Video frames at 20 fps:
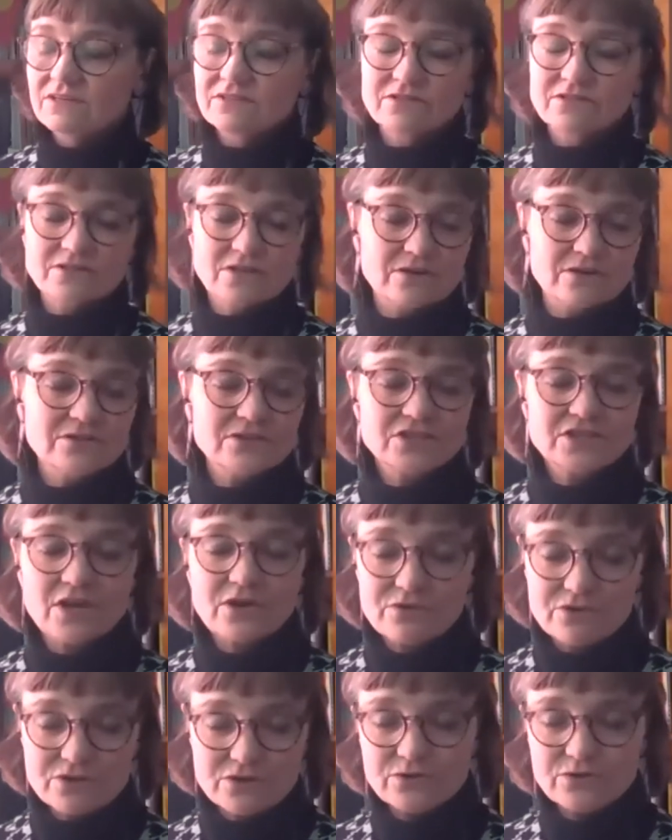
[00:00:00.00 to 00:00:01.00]
so
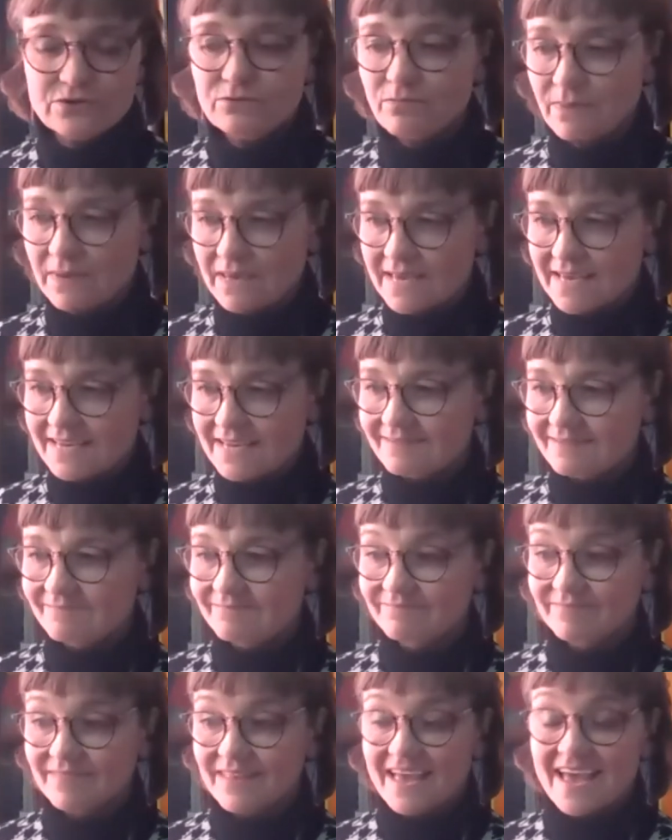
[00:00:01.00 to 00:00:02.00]
shall you be
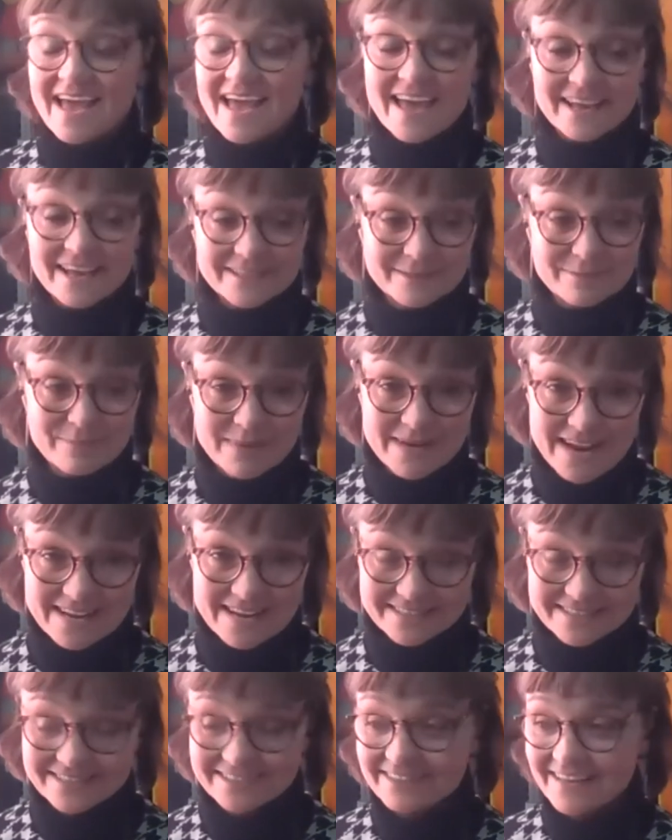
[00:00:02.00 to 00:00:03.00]

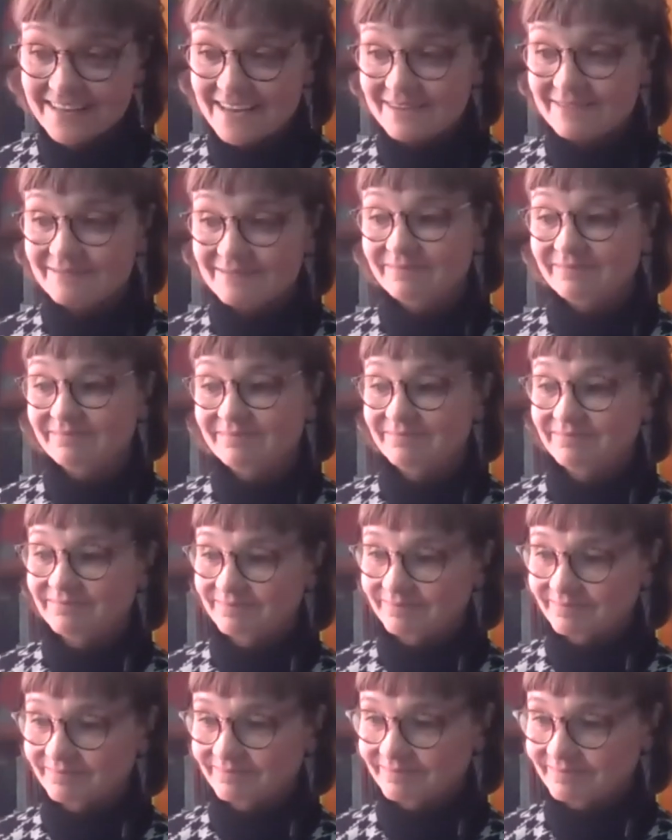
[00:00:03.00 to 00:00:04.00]
exponentially.
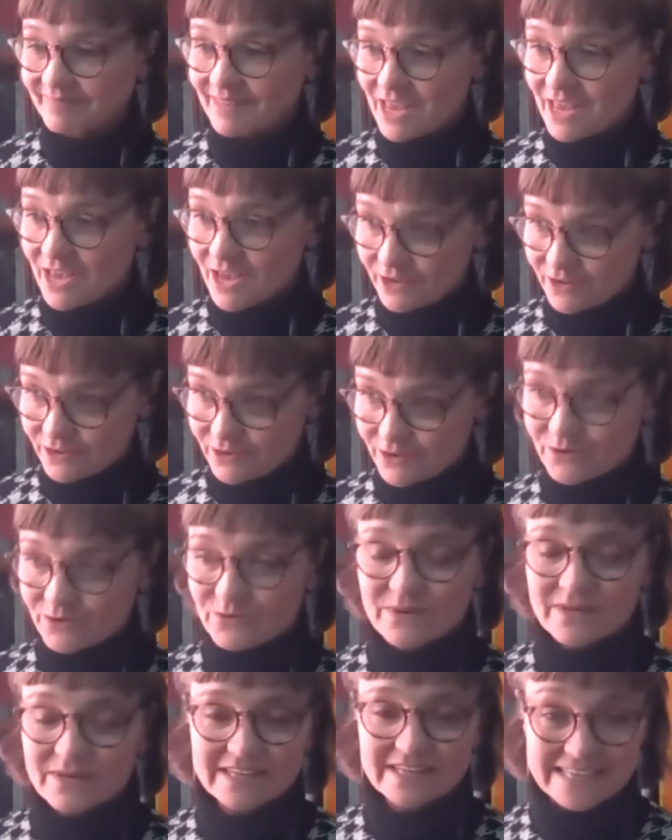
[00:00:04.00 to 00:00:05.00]

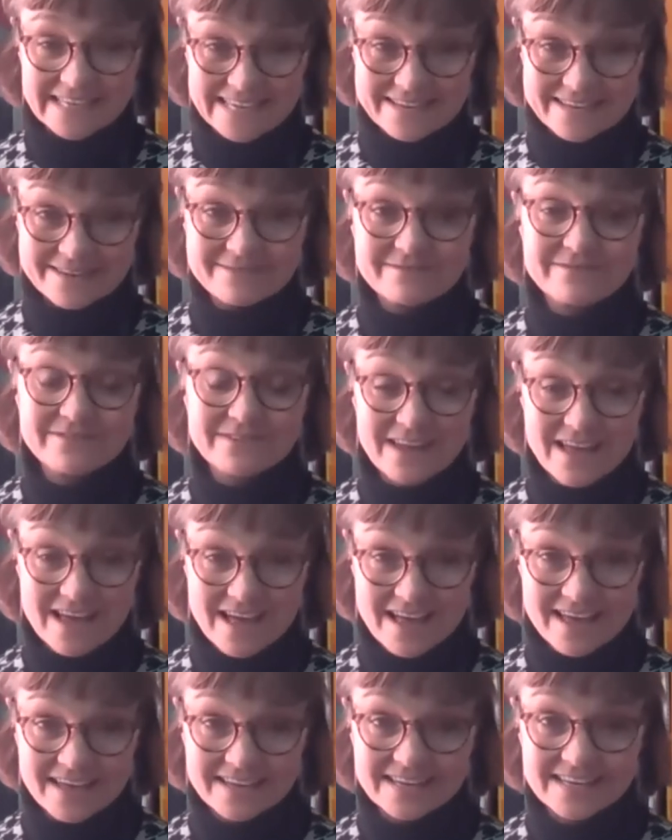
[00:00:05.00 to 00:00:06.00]
You will live
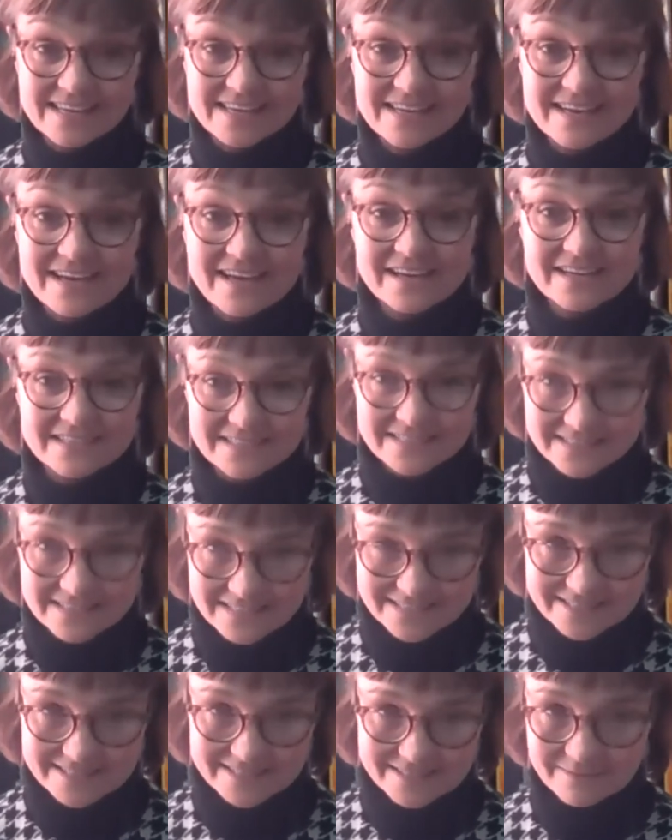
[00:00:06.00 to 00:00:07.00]
like
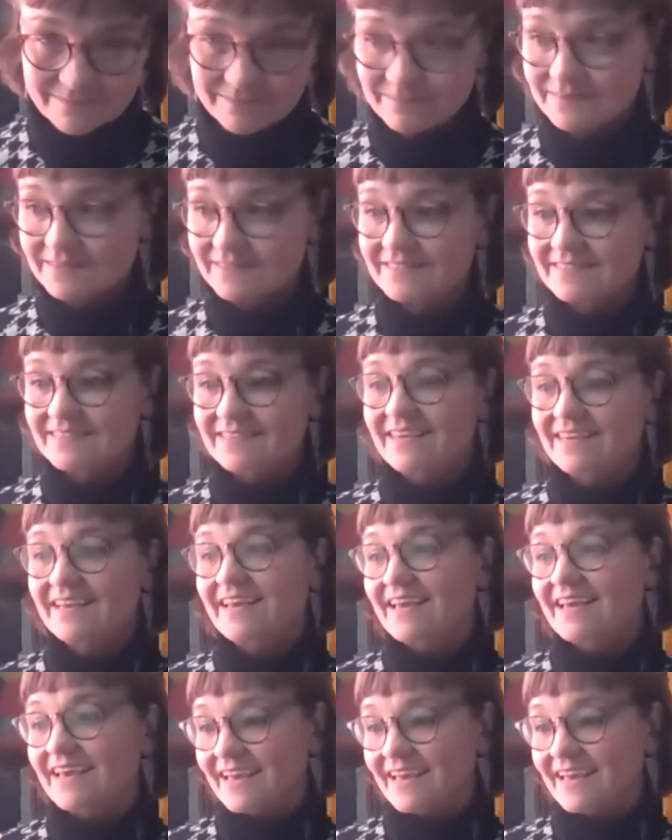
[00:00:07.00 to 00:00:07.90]
systems.